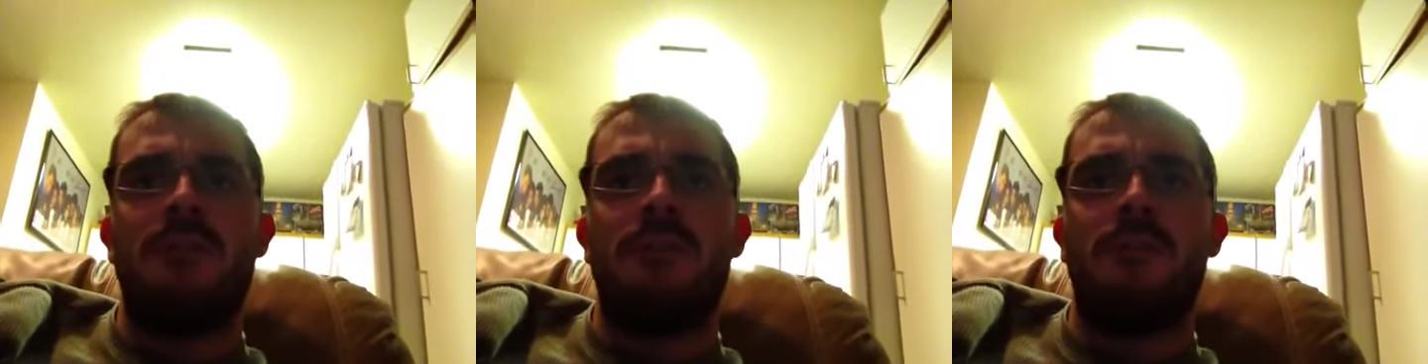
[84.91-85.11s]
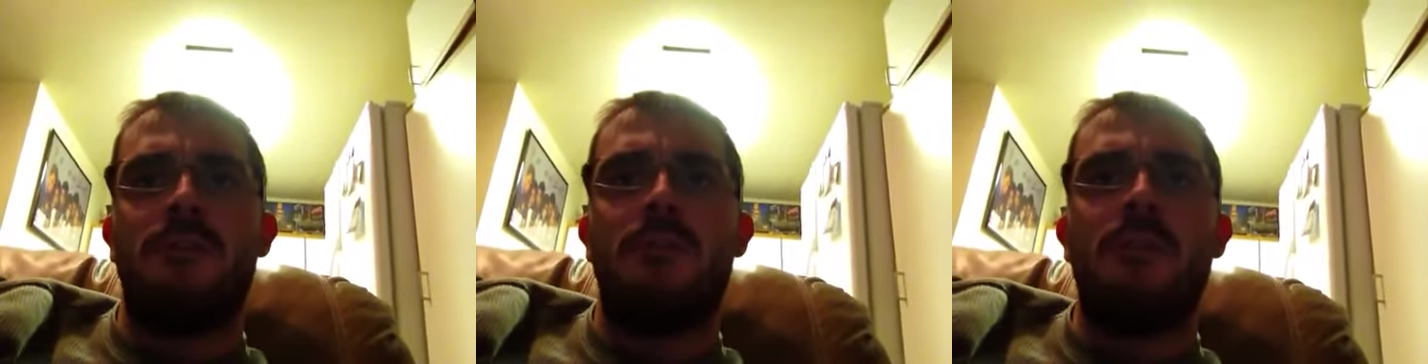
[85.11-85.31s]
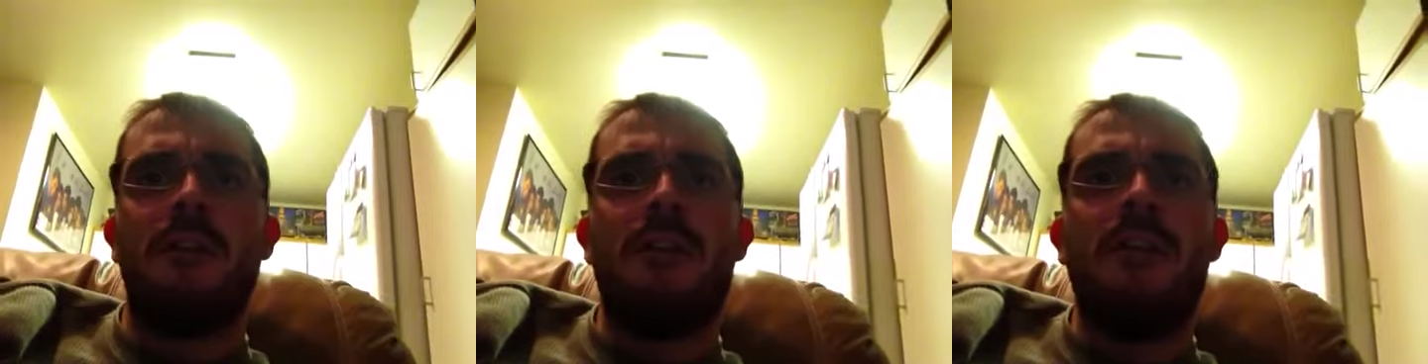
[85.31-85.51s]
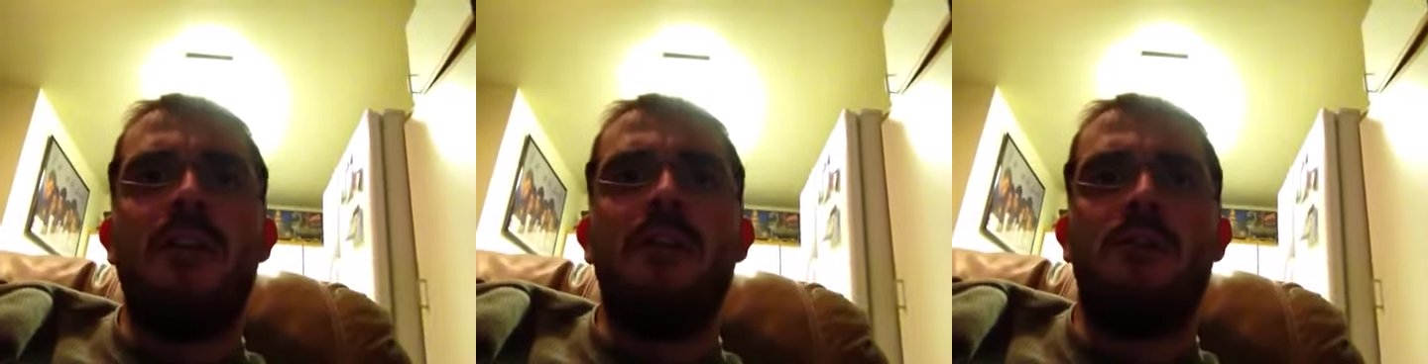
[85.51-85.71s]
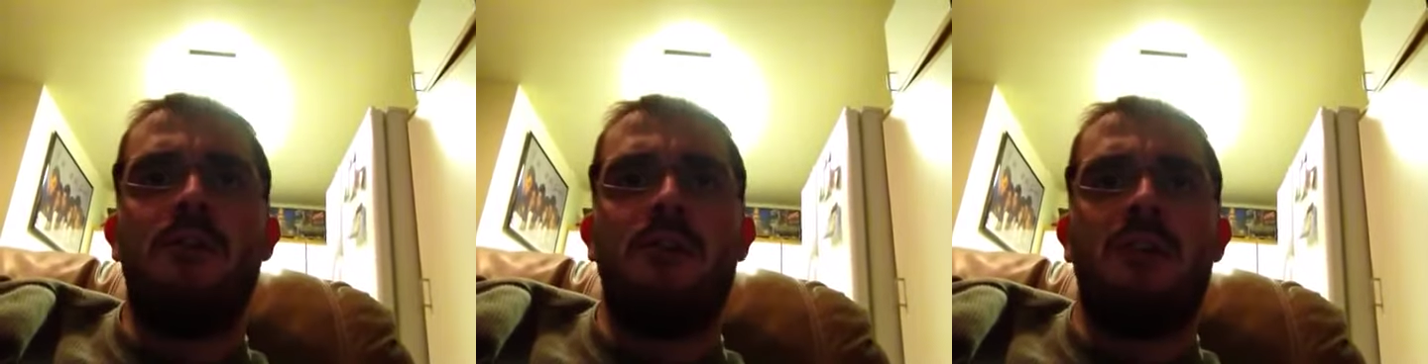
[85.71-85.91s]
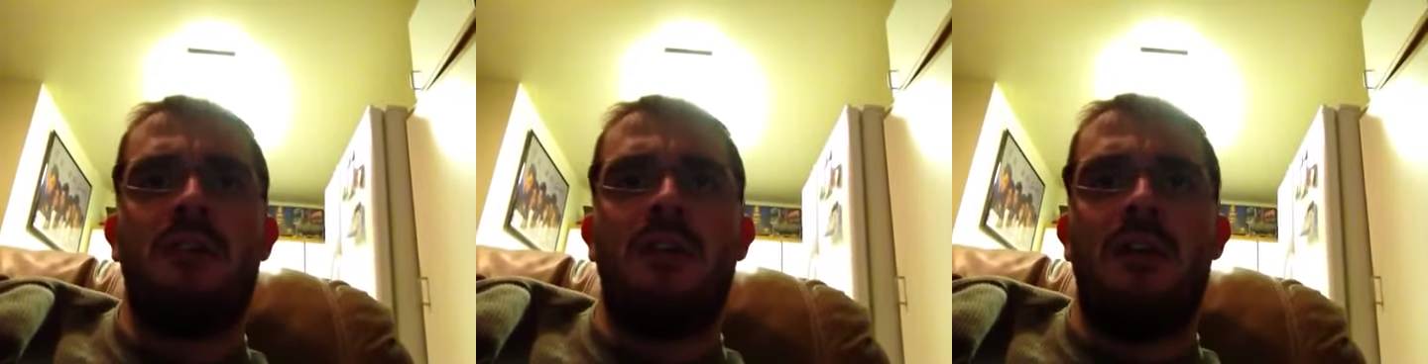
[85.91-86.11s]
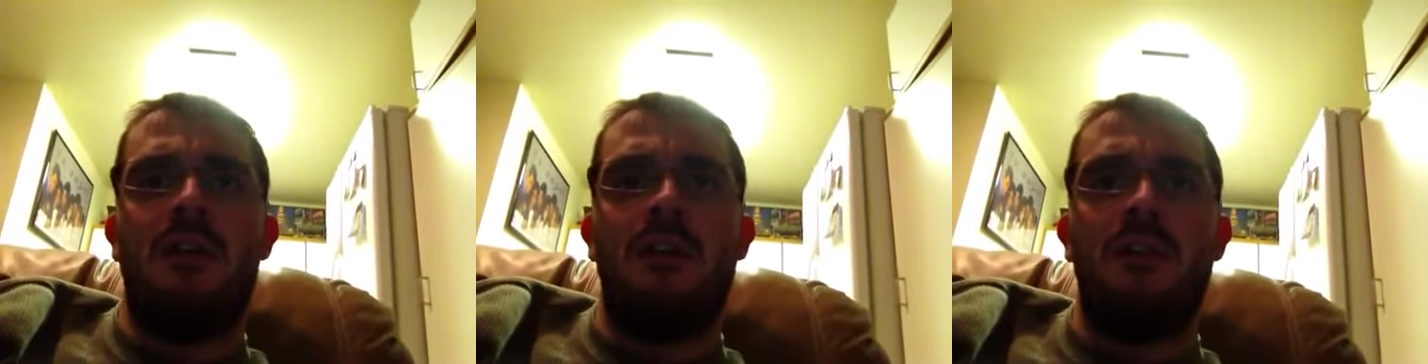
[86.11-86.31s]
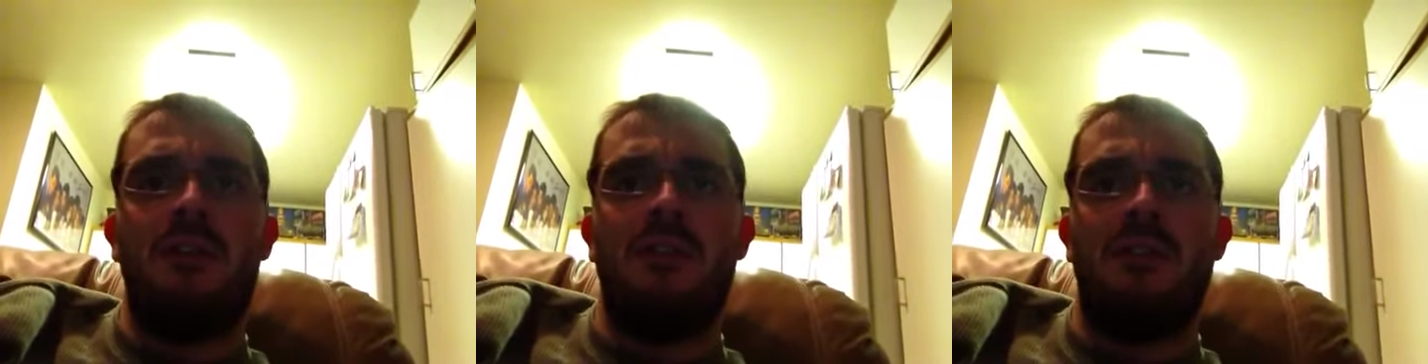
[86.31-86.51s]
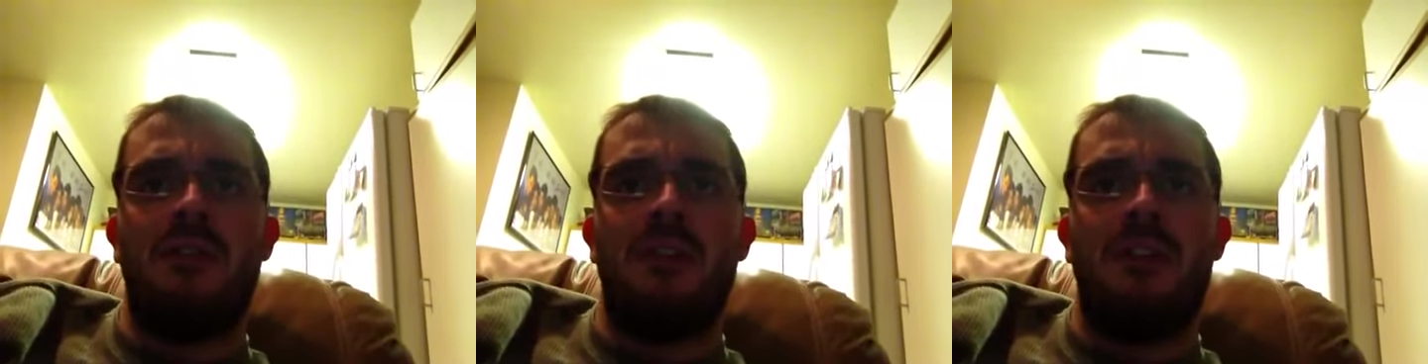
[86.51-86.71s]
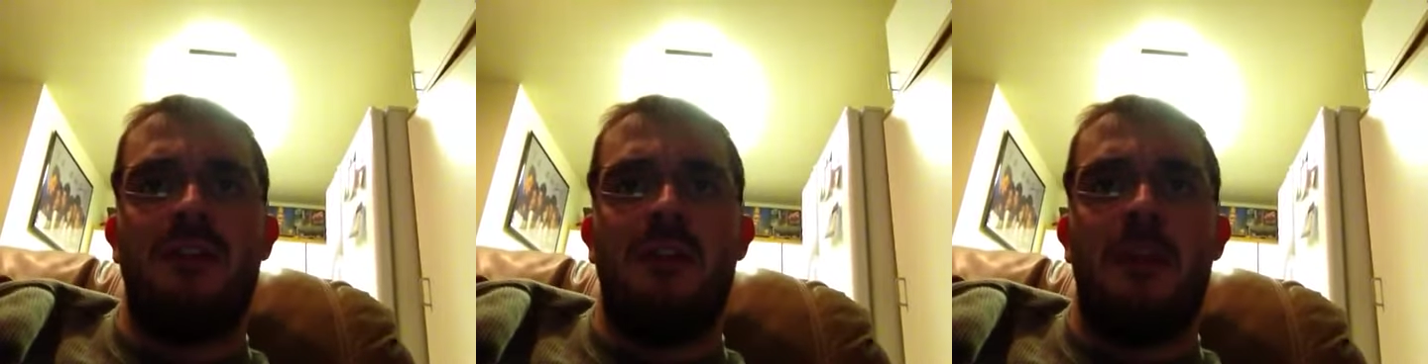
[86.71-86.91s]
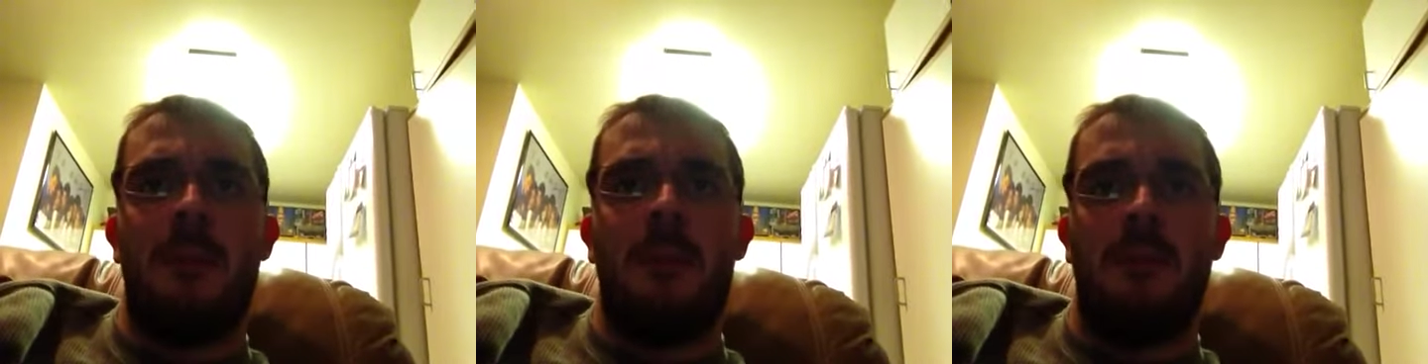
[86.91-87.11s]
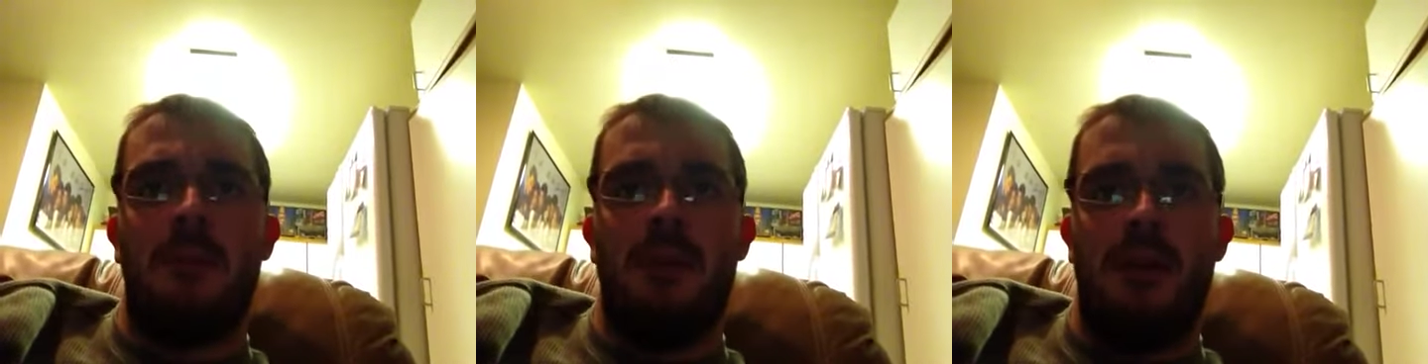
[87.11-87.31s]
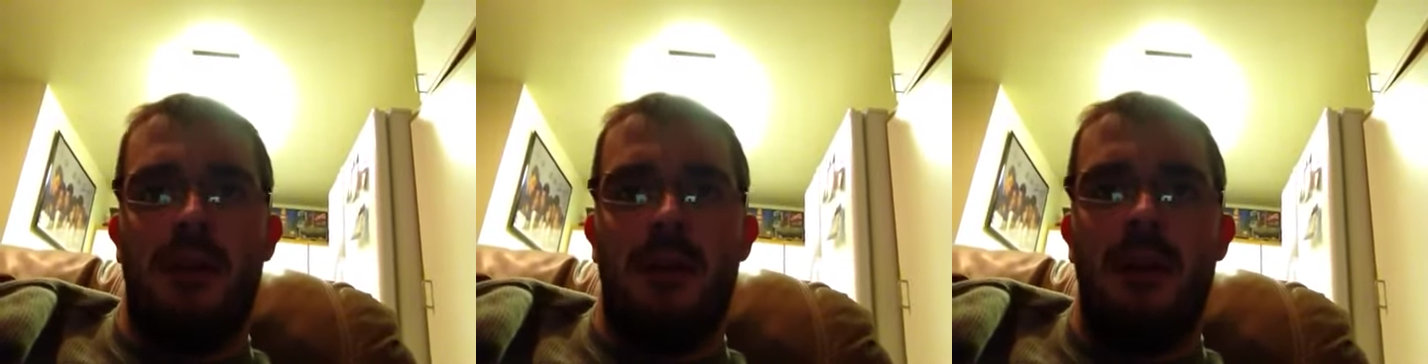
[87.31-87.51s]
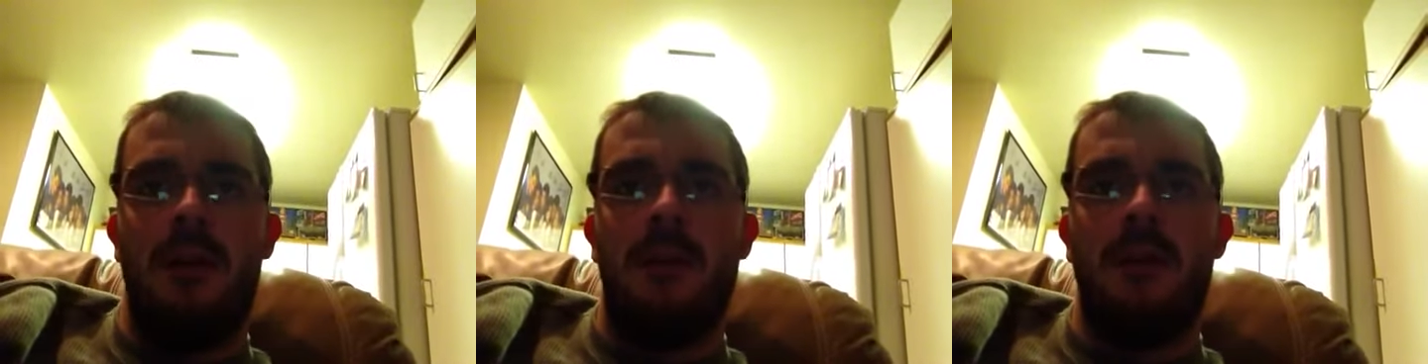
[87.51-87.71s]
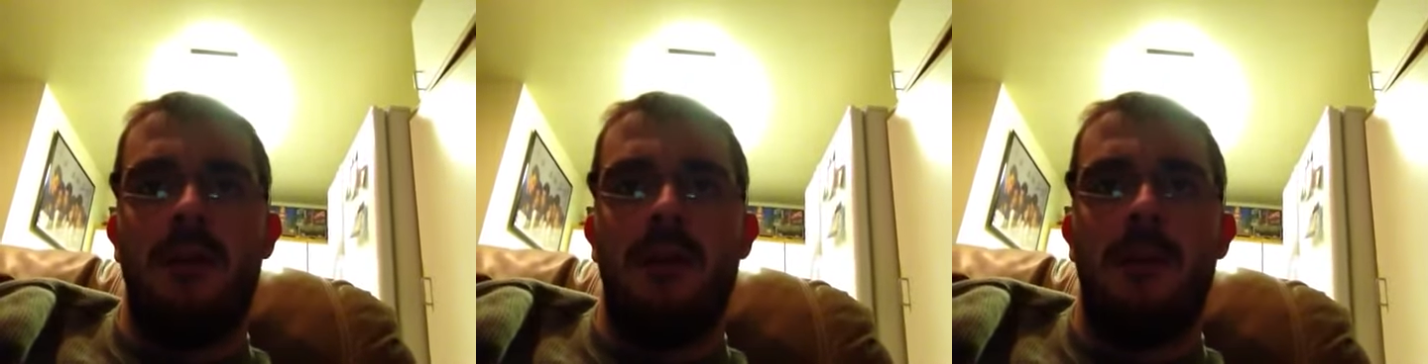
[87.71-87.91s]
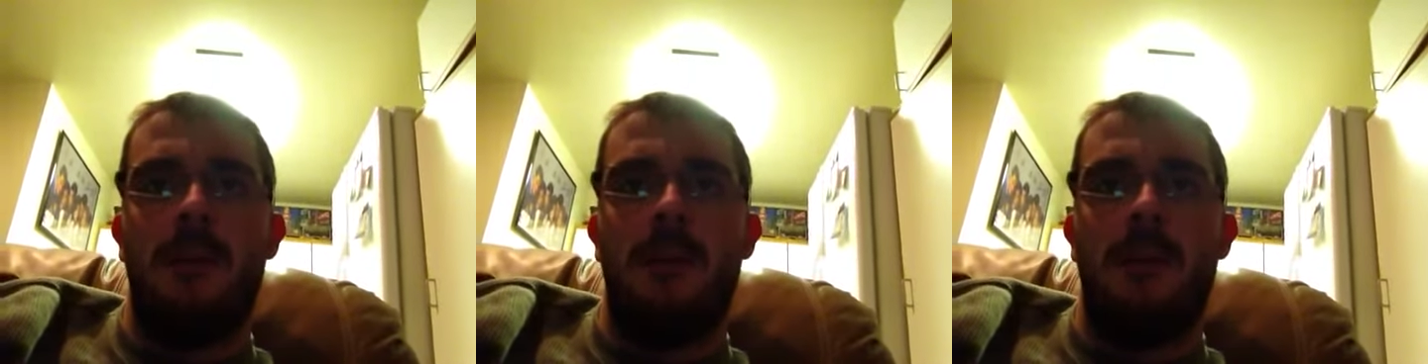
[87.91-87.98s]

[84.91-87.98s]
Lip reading: for 4 years was the host of a blog